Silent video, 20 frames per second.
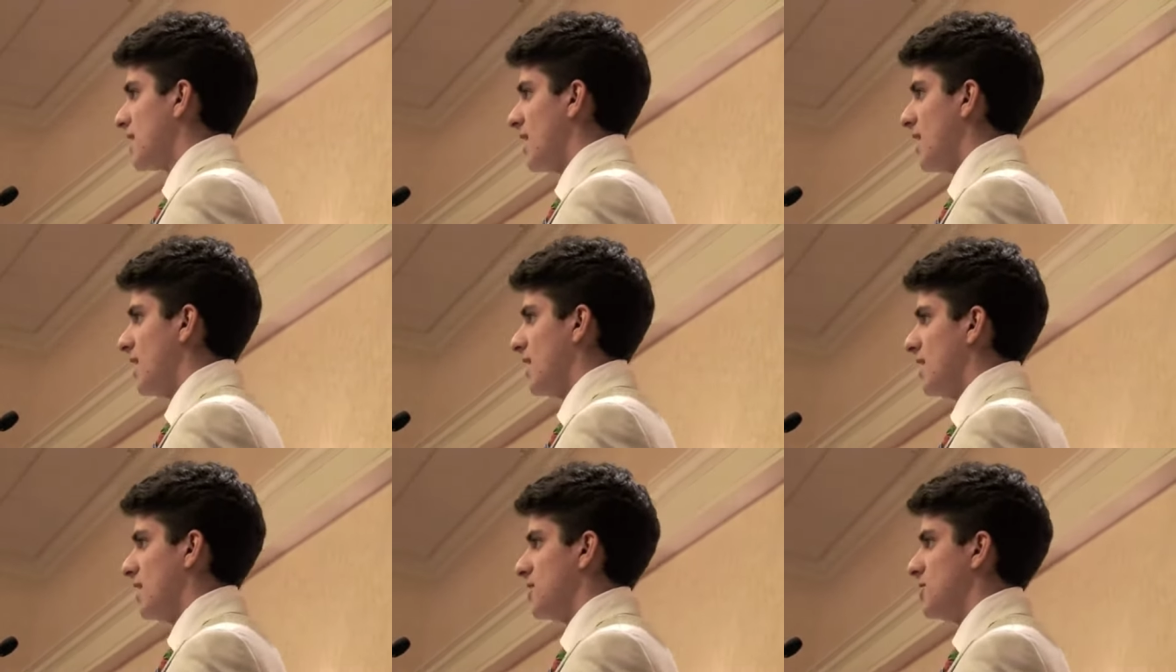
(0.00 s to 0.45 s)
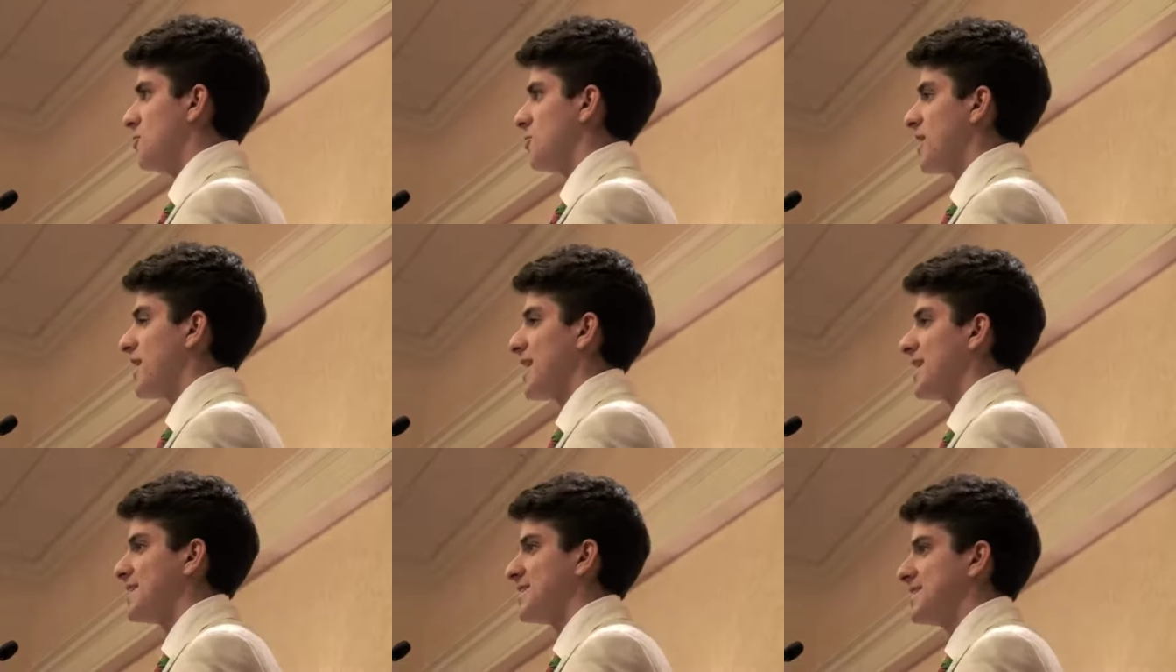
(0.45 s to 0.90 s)
uh, you
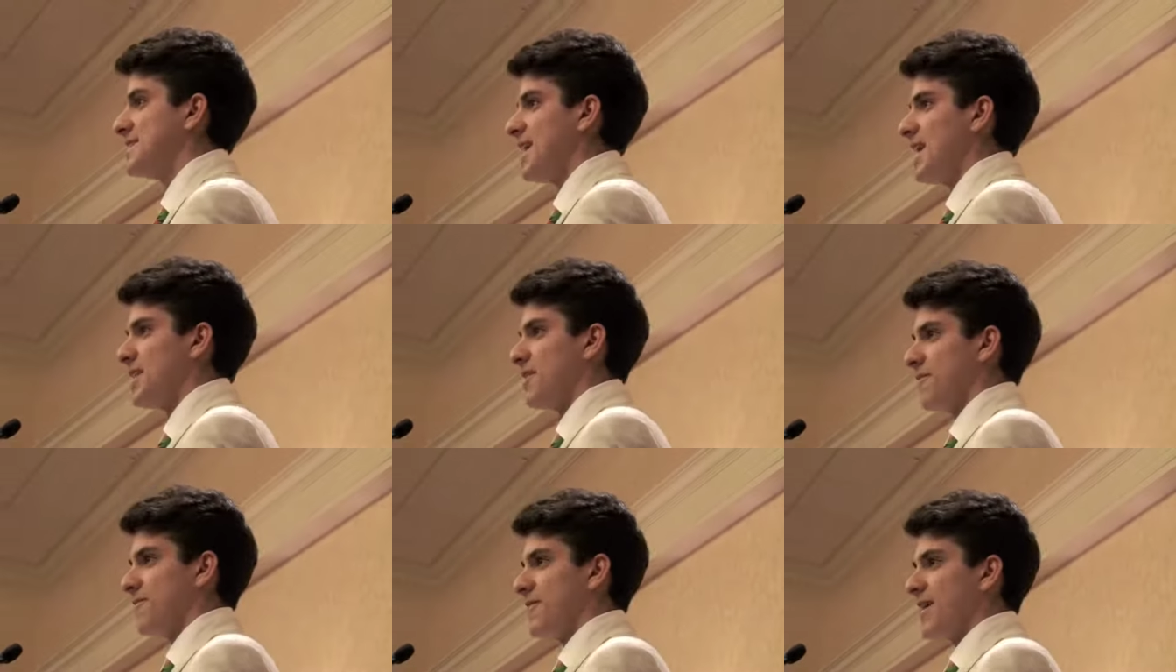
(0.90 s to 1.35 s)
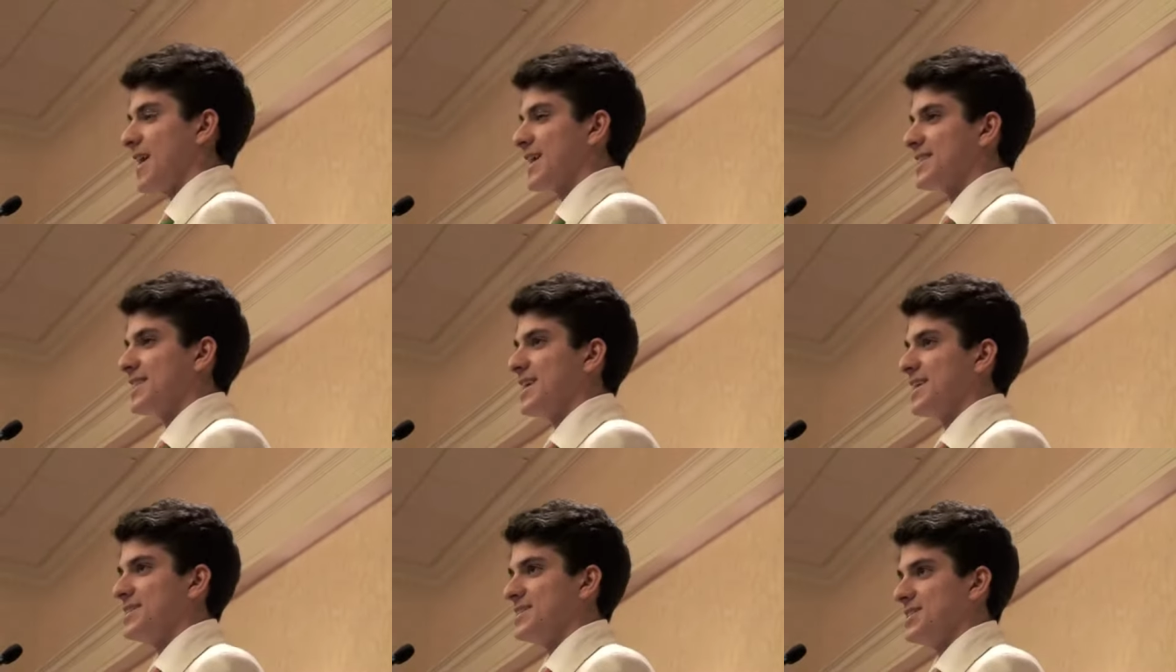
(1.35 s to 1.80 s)
can't deny the
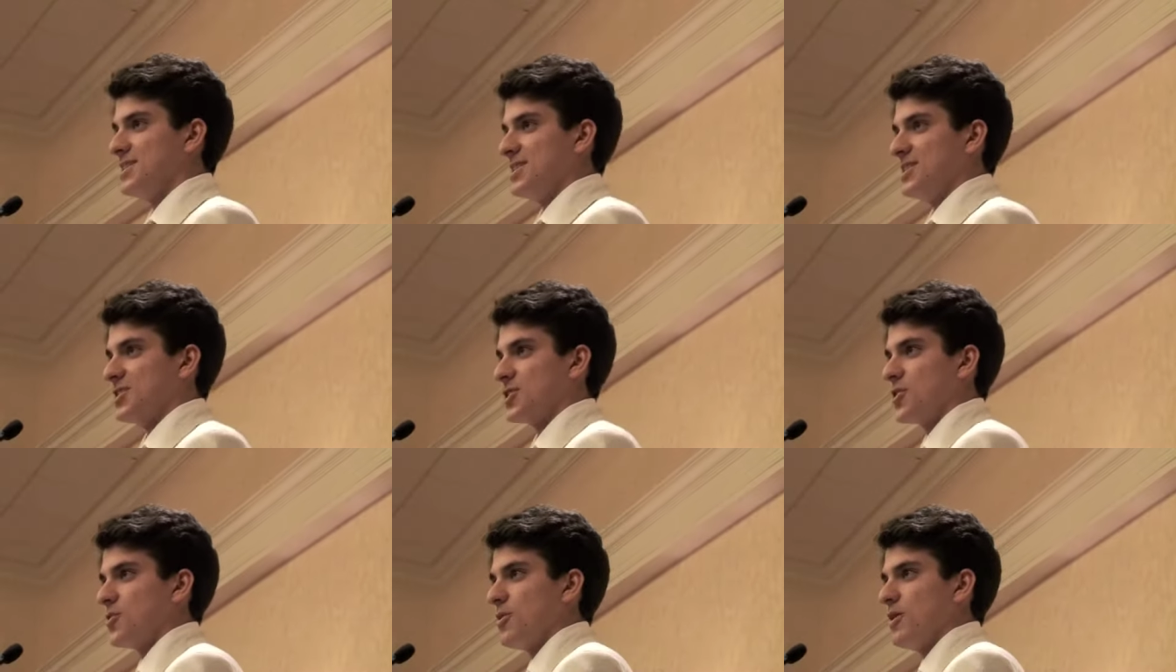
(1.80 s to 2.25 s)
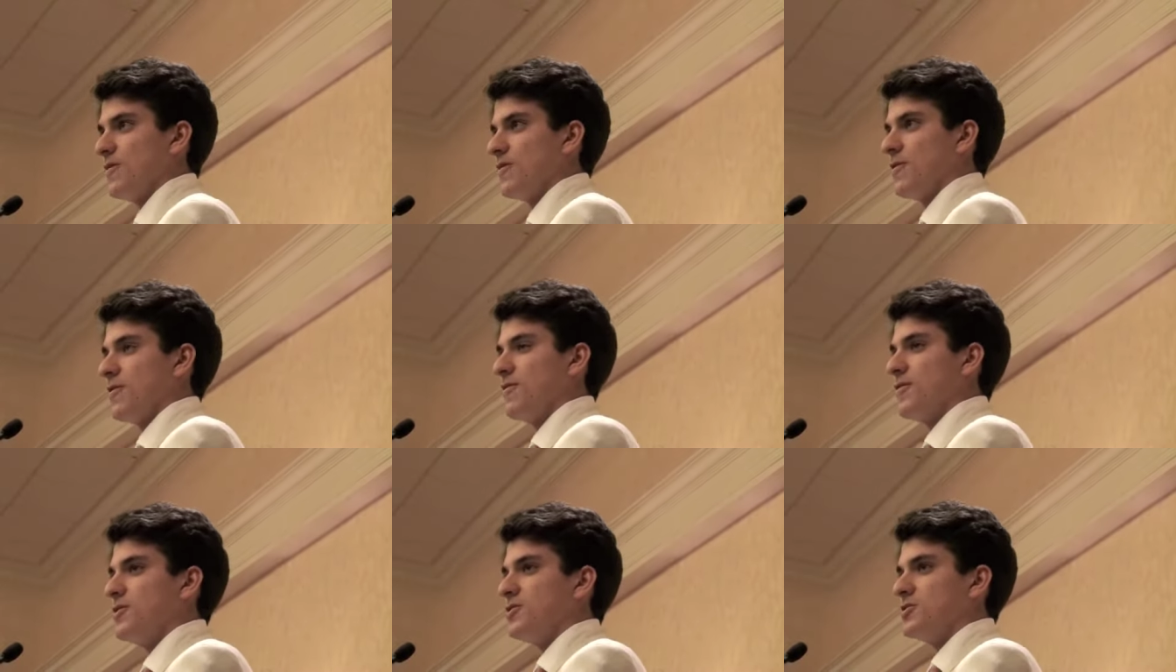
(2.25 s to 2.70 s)
fact that it's a deterrent
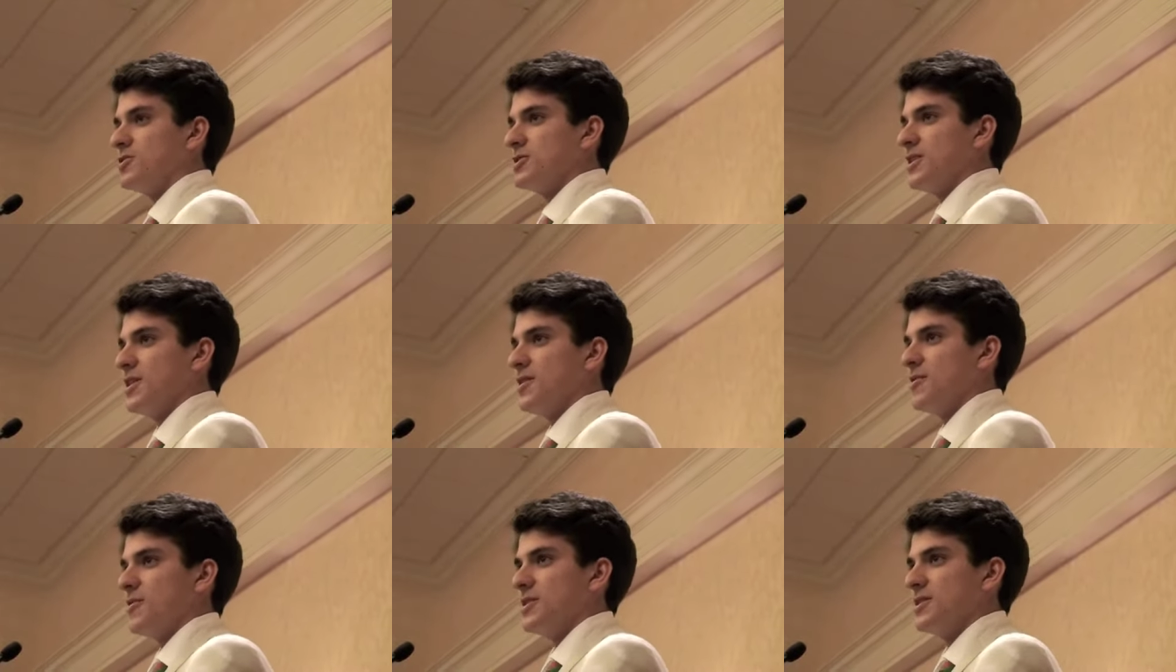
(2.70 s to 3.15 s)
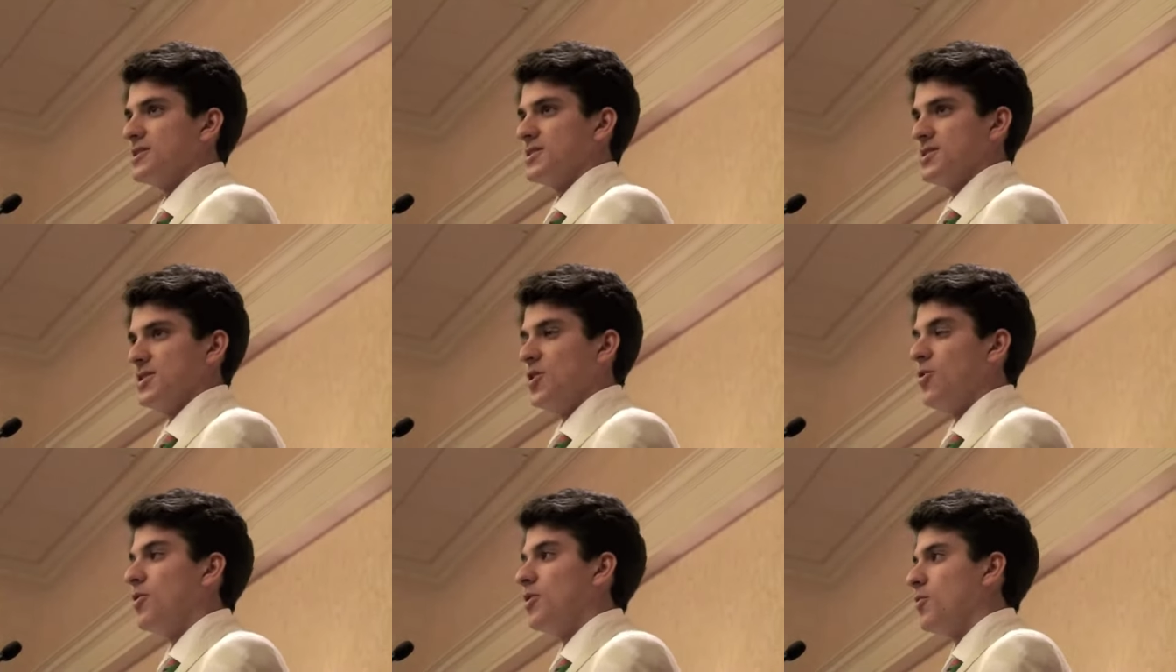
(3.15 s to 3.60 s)
for future
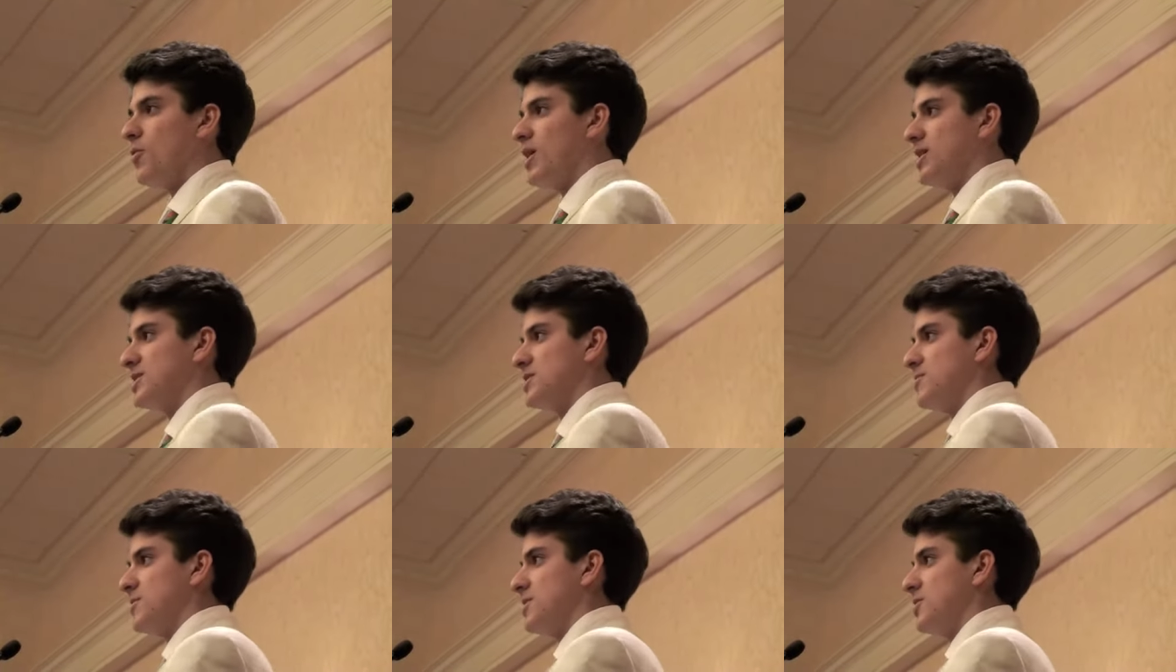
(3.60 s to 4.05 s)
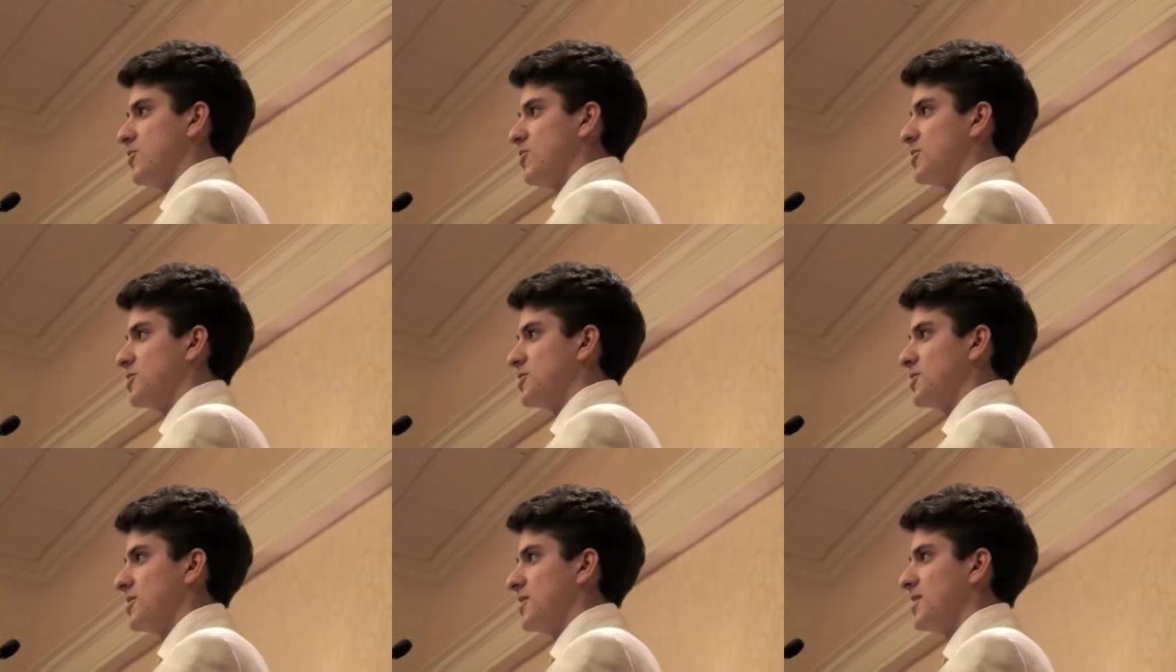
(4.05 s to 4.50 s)
terrorists. No one wants to be
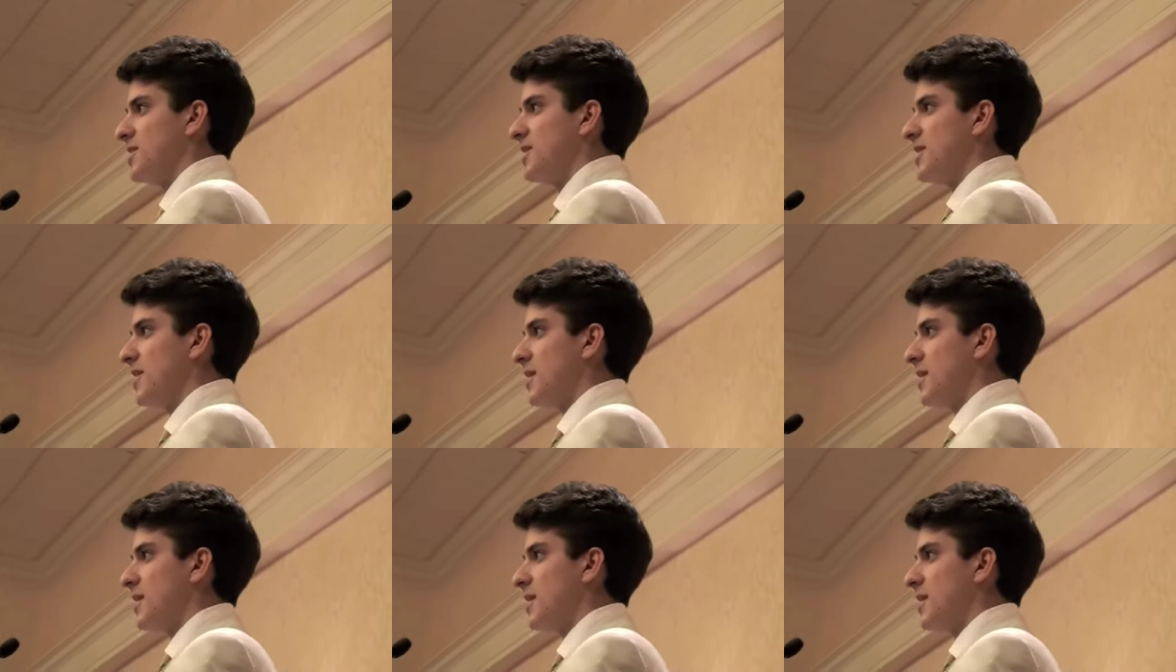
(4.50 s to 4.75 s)
tortured.